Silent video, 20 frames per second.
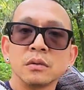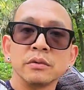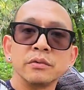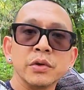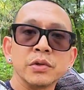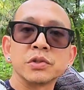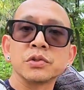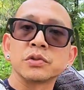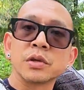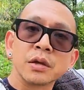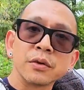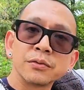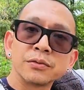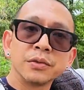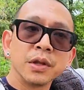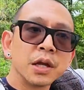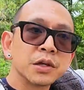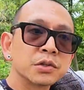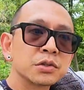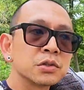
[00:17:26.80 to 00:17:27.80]
vegetative
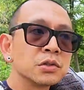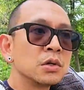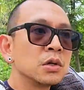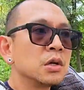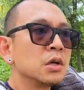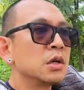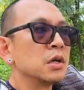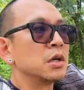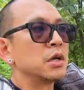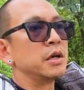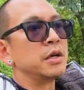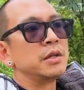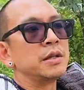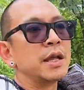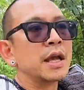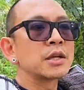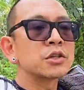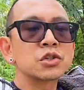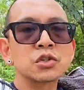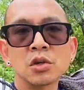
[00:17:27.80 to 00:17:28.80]
flush. And
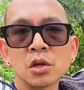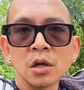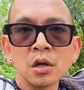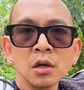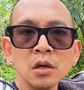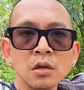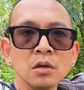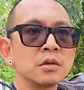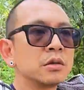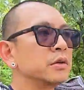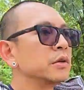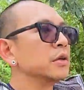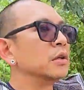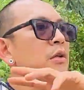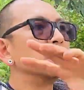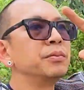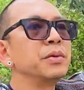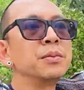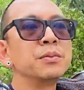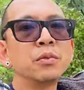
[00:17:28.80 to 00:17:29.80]
next year,
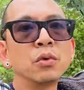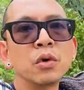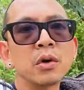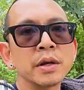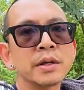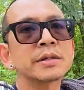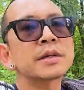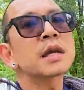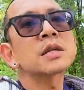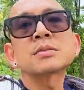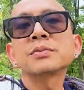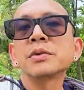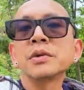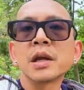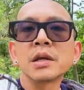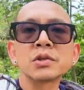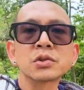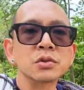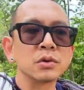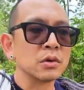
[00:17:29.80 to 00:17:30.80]
it'll be more. It's
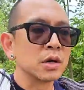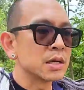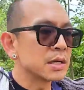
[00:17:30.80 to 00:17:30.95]
exponential.